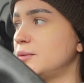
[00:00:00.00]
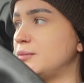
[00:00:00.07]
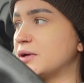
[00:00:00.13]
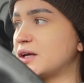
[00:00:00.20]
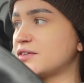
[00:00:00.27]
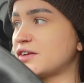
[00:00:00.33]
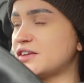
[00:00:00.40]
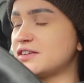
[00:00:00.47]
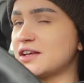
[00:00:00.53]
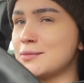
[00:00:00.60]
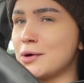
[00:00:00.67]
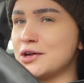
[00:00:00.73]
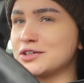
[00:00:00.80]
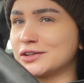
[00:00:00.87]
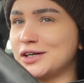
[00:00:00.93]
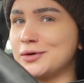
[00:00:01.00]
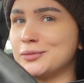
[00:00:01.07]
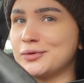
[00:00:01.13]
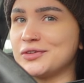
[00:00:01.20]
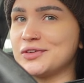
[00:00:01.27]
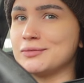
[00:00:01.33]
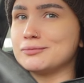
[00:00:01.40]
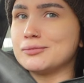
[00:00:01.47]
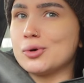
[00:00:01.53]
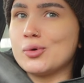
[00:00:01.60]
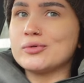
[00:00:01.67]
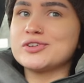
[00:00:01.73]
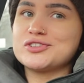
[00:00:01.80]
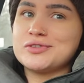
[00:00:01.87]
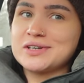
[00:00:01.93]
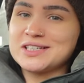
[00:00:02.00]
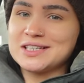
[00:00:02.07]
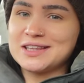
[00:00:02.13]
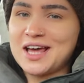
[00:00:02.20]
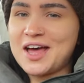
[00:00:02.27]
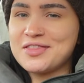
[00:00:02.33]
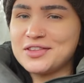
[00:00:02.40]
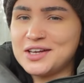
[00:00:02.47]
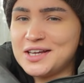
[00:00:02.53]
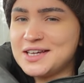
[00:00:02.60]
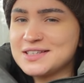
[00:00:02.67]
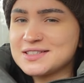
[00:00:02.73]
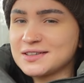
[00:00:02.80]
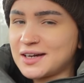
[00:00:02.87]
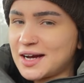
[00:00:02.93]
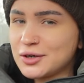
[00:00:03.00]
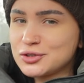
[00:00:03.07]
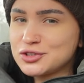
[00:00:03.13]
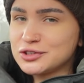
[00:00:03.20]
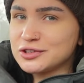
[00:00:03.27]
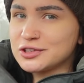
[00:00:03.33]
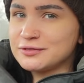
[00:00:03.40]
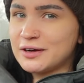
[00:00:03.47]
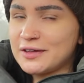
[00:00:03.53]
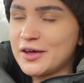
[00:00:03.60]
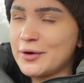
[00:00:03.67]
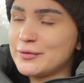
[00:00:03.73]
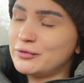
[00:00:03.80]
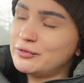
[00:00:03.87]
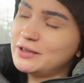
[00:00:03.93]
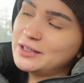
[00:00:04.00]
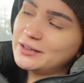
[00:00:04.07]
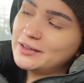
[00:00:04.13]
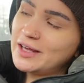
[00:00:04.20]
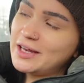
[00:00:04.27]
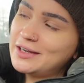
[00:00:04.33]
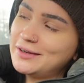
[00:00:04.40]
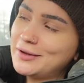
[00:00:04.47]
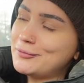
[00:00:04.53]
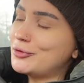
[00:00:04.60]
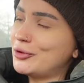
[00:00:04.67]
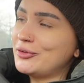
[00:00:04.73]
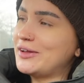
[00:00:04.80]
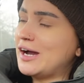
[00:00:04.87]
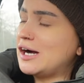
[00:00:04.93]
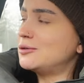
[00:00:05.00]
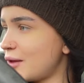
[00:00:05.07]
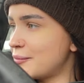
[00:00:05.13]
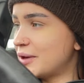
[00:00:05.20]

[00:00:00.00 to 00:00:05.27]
because I'd say my diet was more restricted then than it is now, due to the fact that I was vegan then and I'm not now.